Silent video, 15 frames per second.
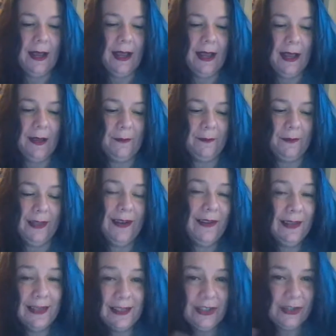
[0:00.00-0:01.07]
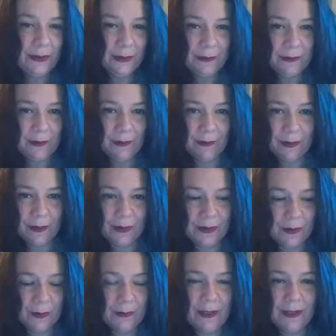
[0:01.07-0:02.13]
And I'll get into a few of
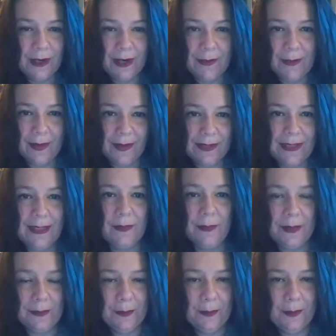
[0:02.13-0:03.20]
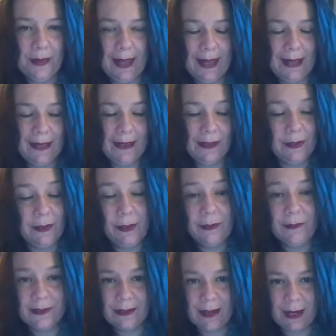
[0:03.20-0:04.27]
those when we talk about cinnamon, but
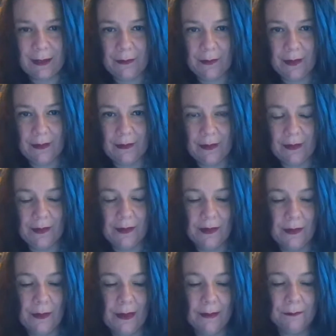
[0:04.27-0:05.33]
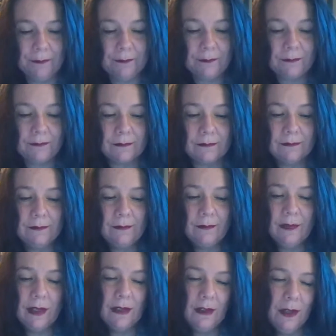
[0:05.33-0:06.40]
clove is kind of one of those as well.
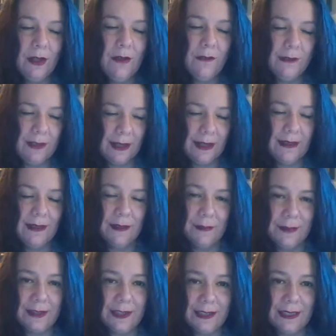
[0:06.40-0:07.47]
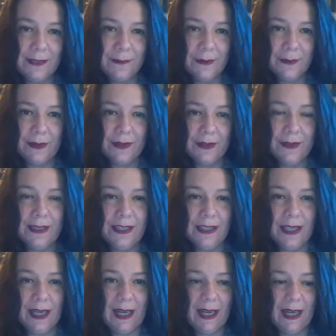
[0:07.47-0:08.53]
Clove does originate from
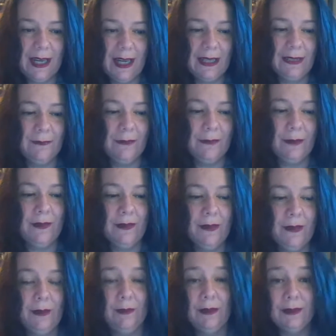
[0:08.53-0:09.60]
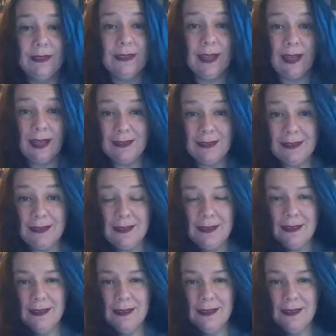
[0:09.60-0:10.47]
Indonesia and from the Maluka Islands.